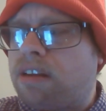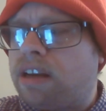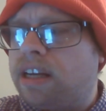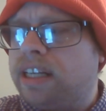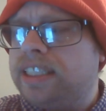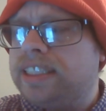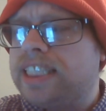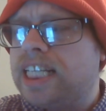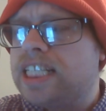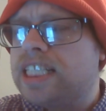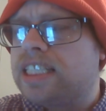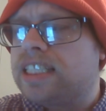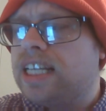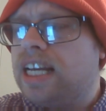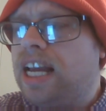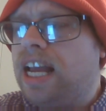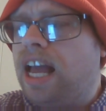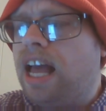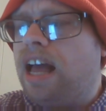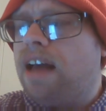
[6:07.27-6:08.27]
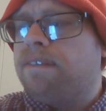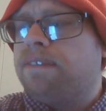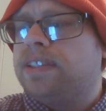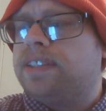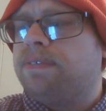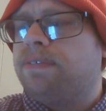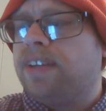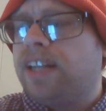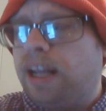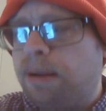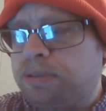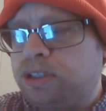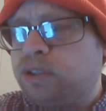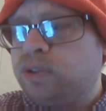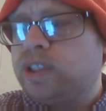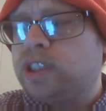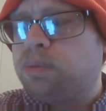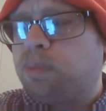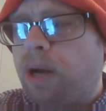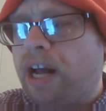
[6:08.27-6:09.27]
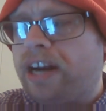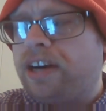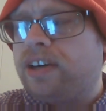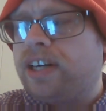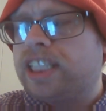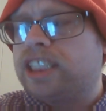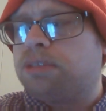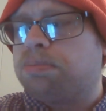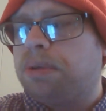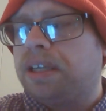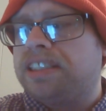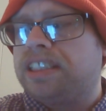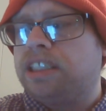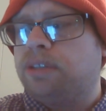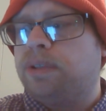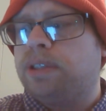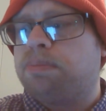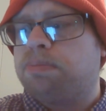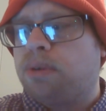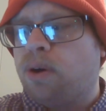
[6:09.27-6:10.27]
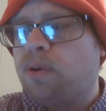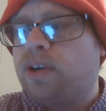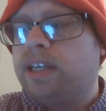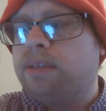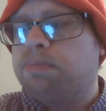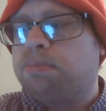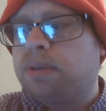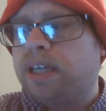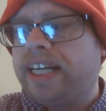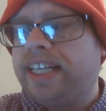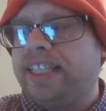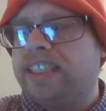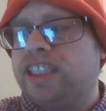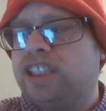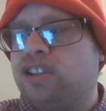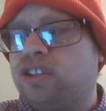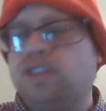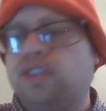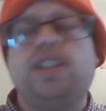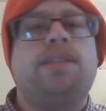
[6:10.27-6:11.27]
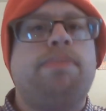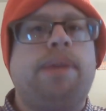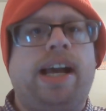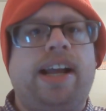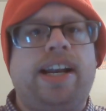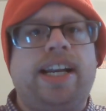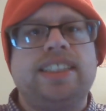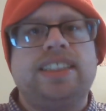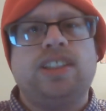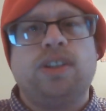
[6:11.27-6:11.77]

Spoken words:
And it says, voluptuous water expressing with broken brain the truth about us.